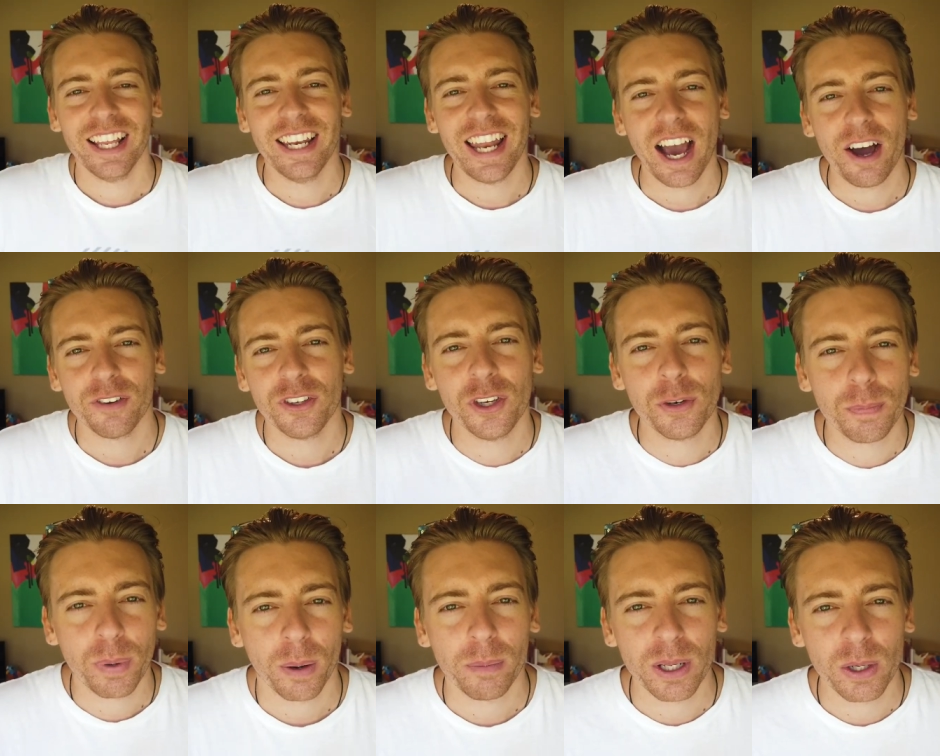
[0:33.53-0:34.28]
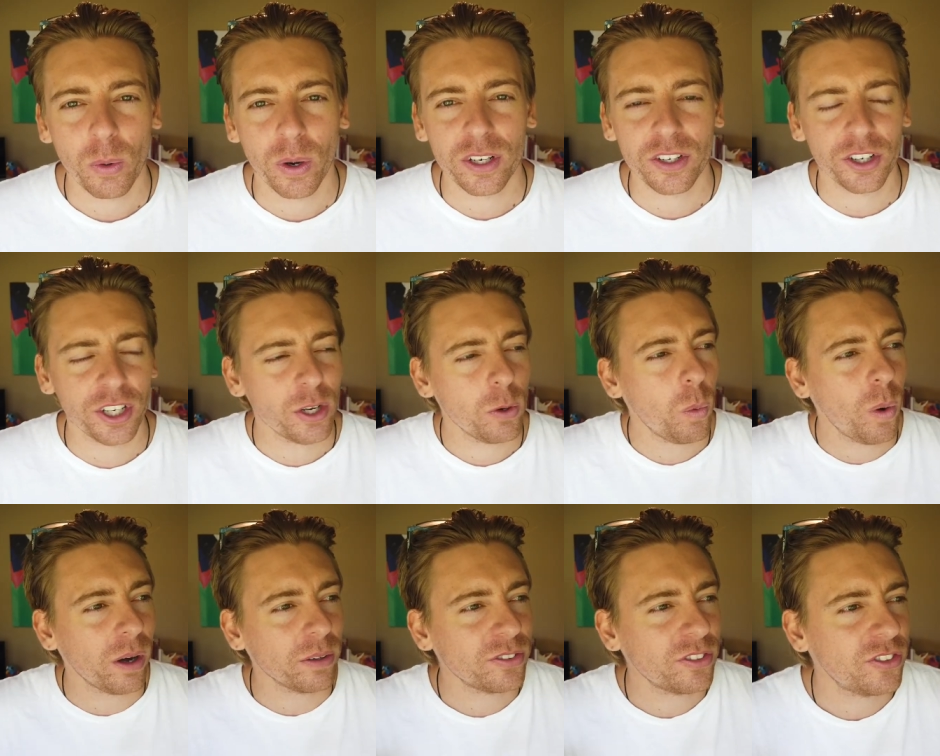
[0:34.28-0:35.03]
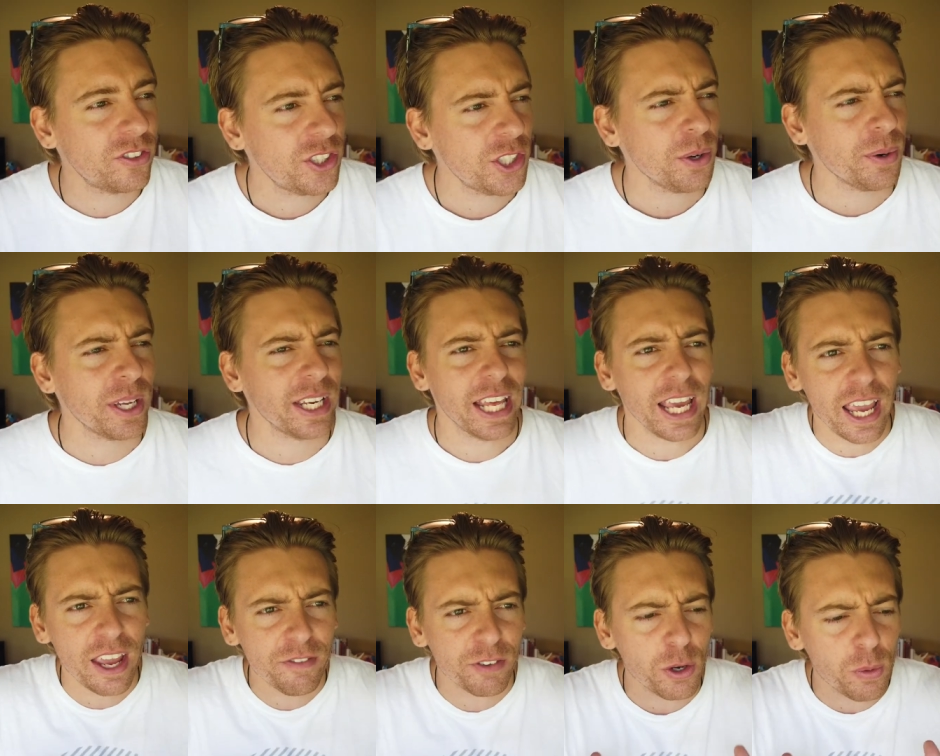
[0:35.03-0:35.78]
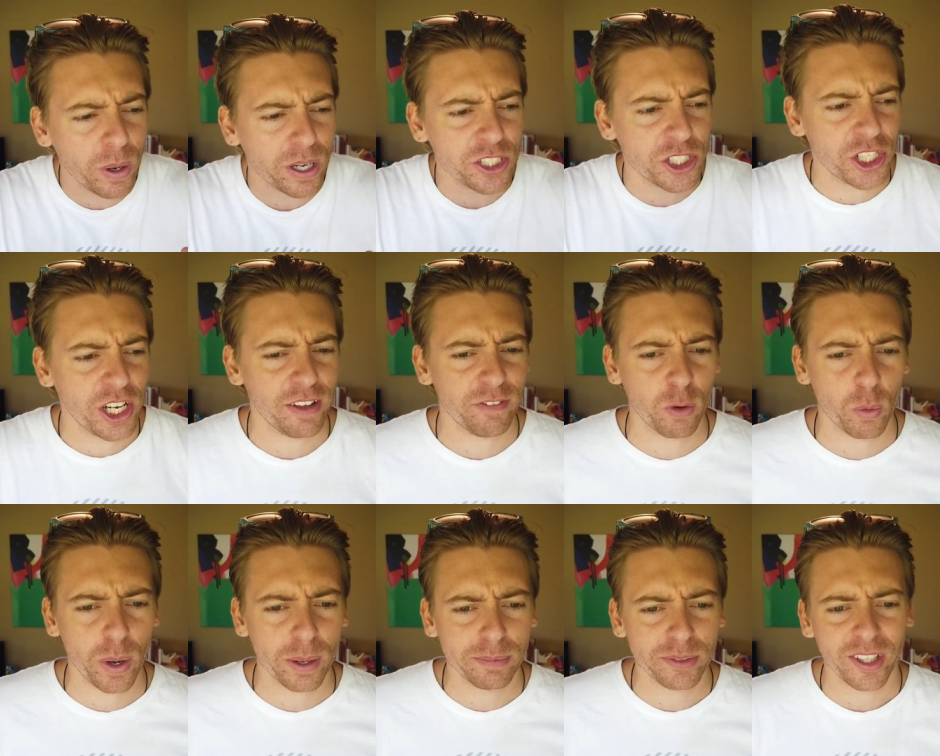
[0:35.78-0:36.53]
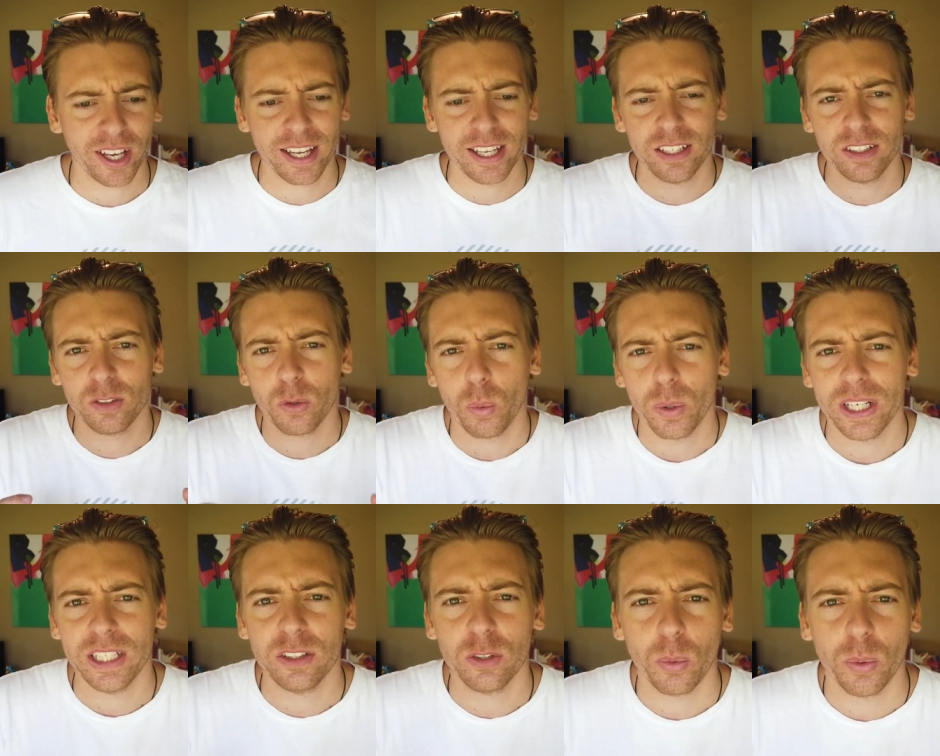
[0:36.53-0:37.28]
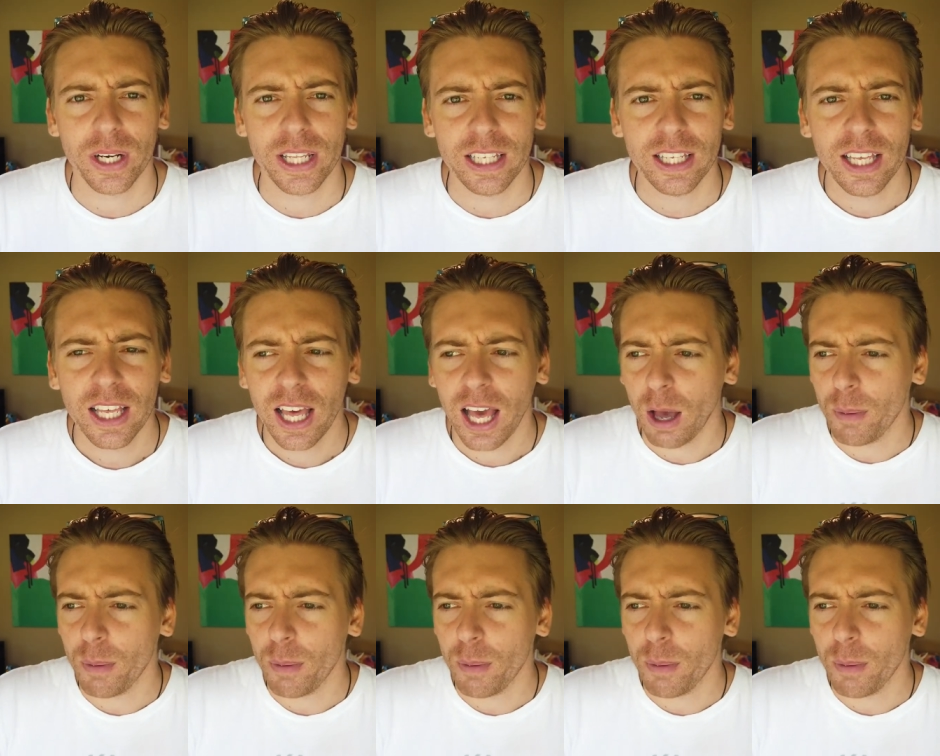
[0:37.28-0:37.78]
Now, you're probably wondering, well, Stuart, everyone should have a website in twenty twenty.